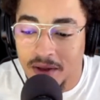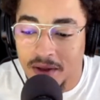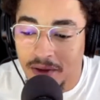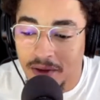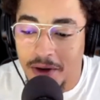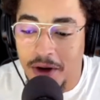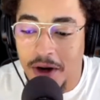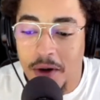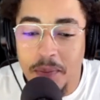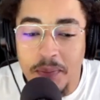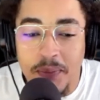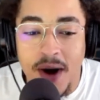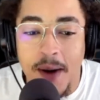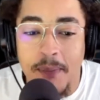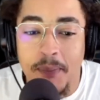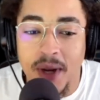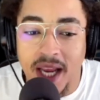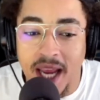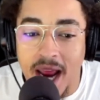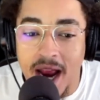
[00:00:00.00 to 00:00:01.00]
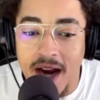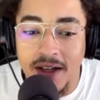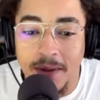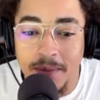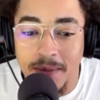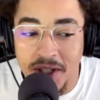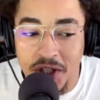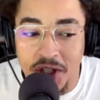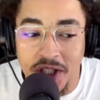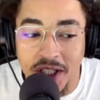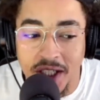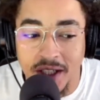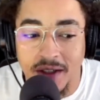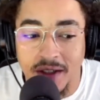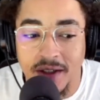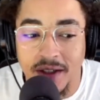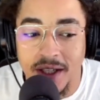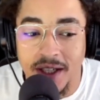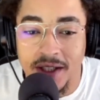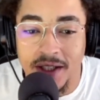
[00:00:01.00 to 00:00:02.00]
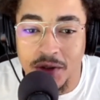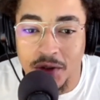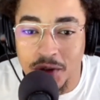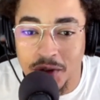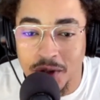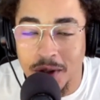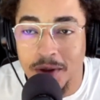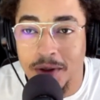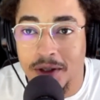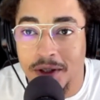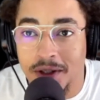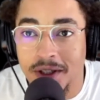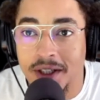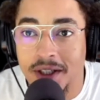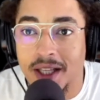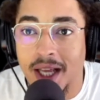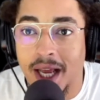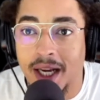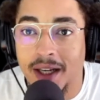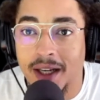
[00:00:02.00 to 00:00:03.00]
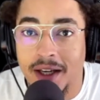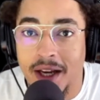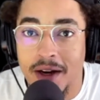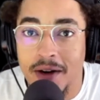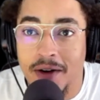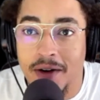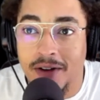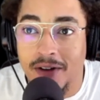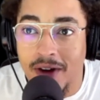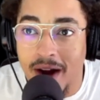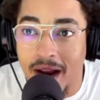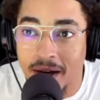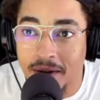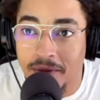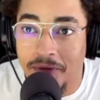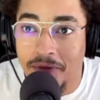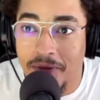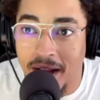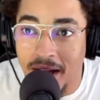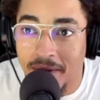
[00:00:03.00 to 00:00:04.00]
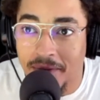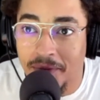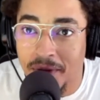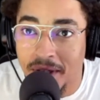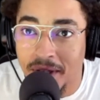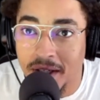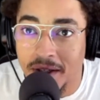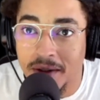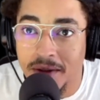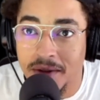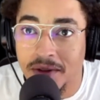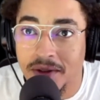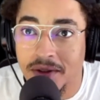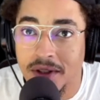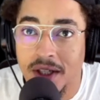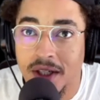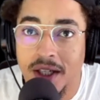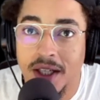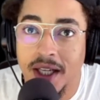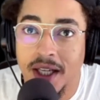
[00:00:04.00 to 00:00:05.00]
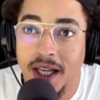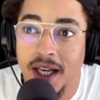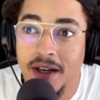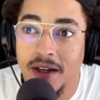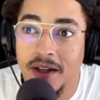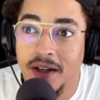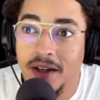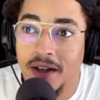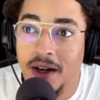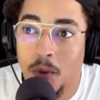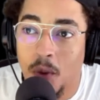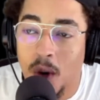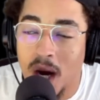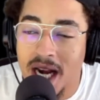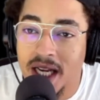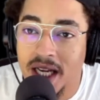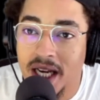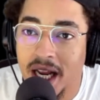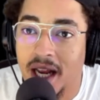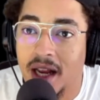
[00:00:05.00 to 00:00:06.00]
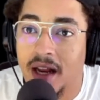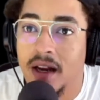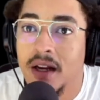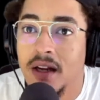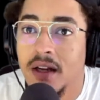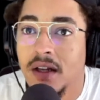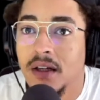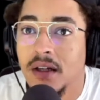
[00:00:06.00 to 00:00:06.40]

no propaganda machine is so good that it can create fake videos in one day